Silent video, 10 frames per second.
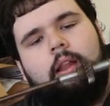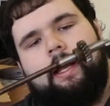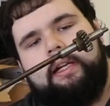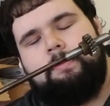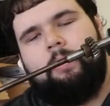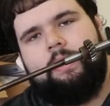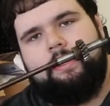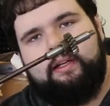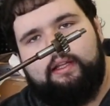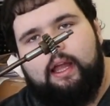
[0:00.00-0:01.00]
Like there's
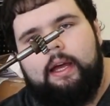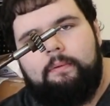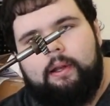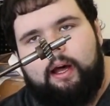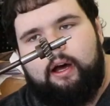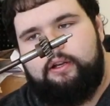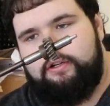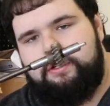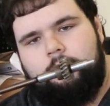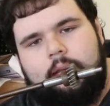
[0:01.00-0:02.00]
places online wanting
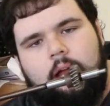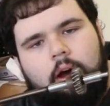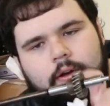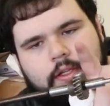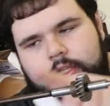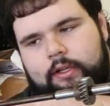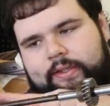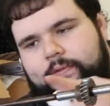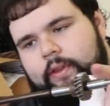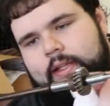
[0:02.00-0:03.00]
$120
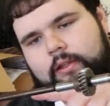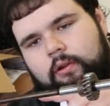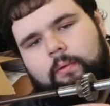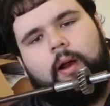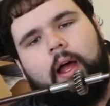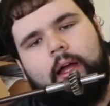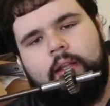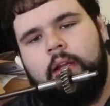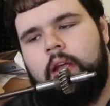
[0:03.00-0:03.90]
just for this little rod.